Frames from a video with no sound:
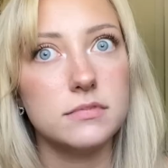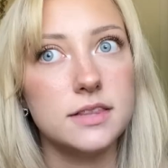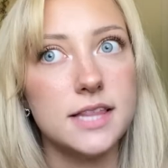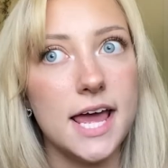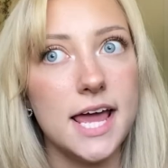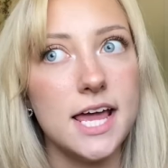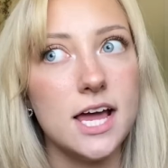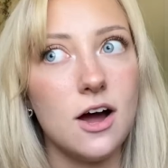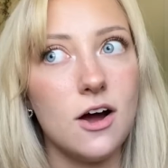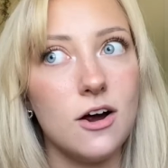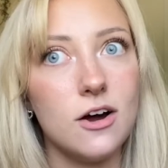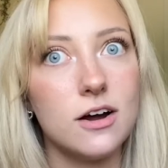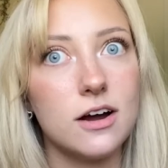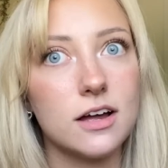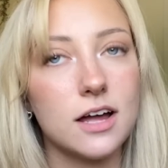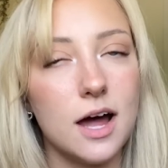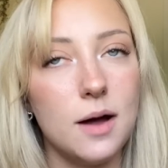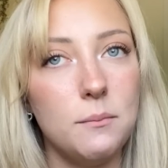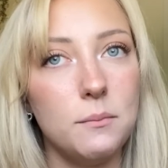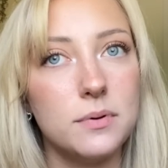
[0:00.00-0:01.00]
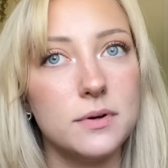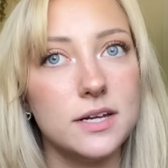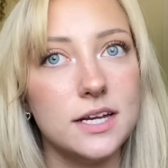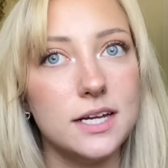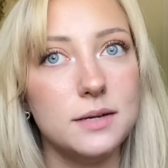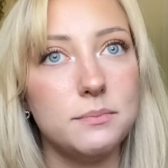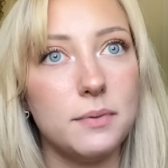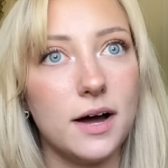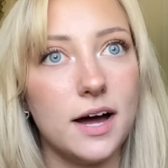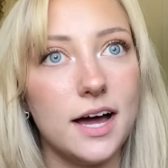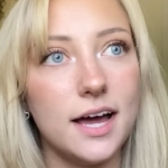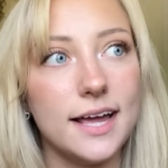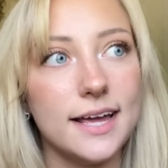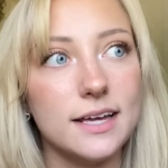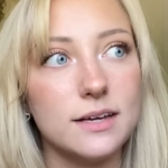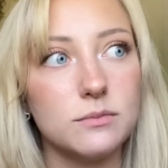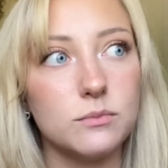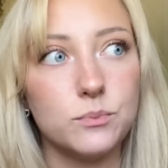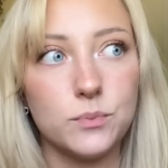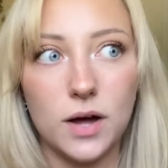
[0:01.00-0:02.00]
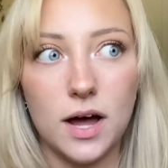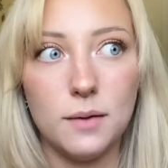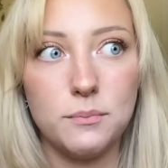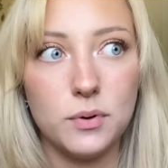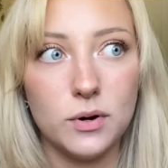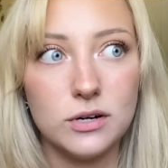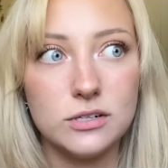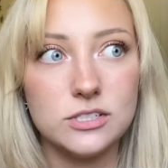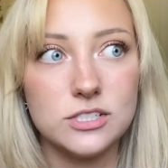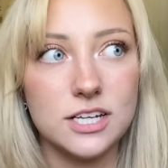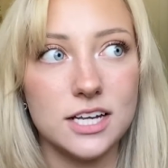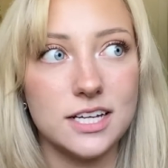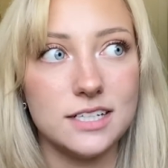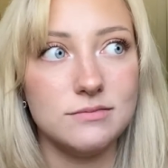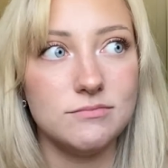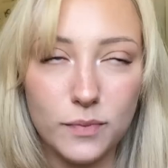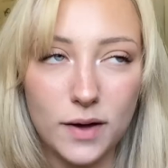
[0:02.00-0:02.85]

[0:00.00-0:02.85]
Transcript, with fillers: they are accompanied by a person,